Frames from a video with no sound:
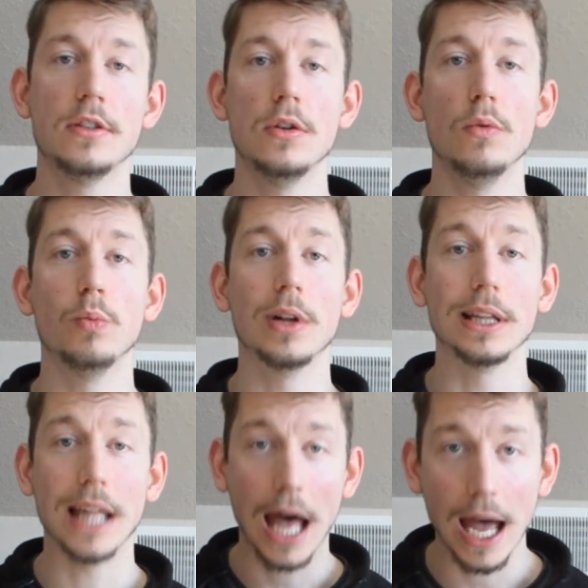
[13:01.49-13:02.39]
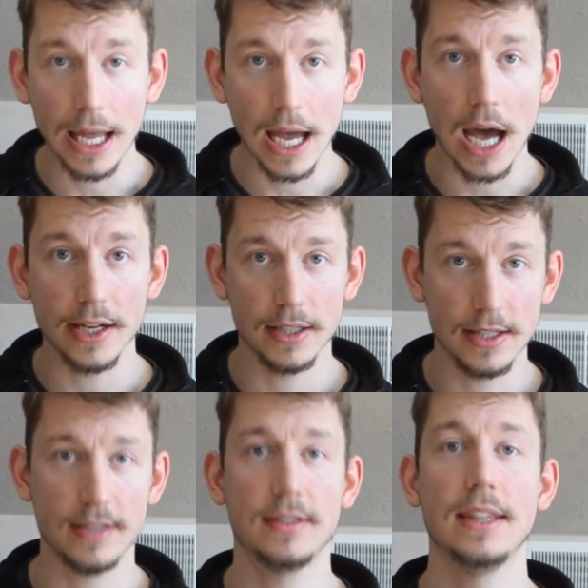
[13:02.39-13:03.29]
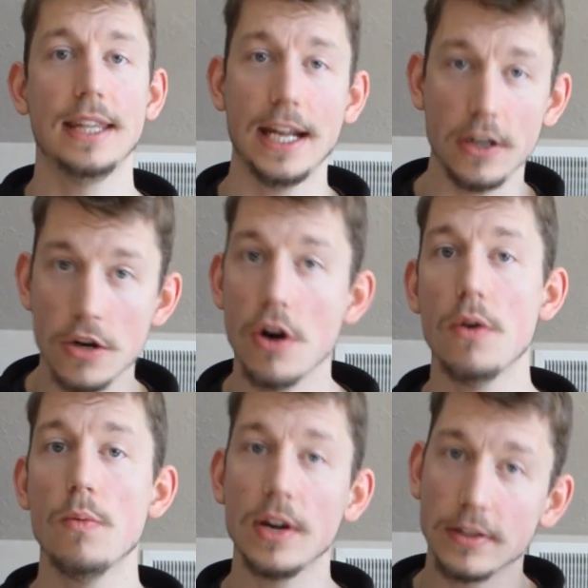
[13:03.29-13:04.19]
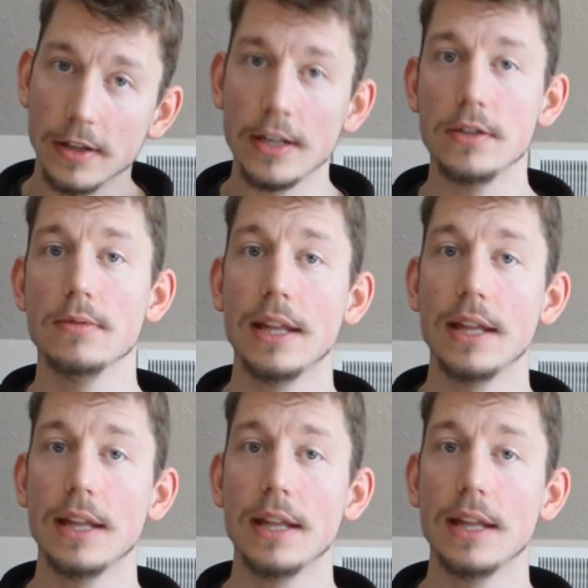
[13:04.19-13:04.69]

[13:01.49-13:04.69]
to rely on a disc that I know what it's going to do